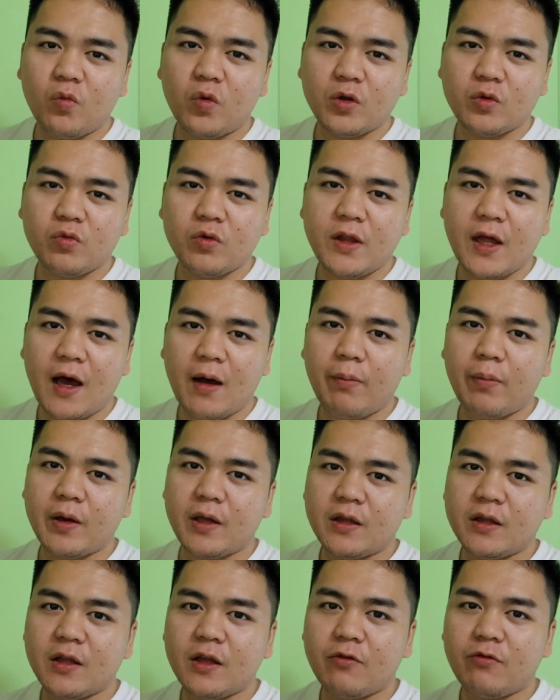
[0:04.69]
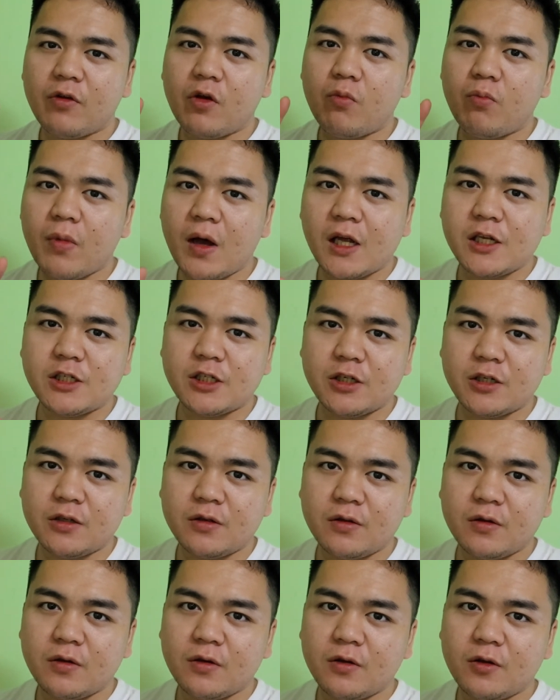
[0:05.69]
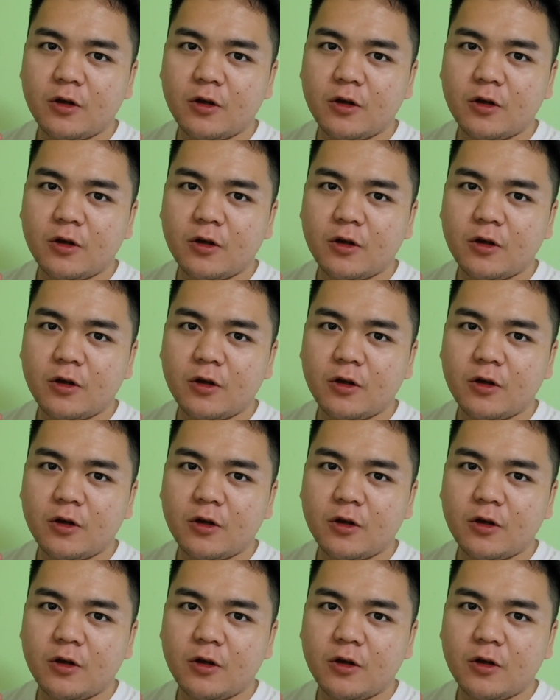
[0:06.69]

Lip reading: what would happen if you imagine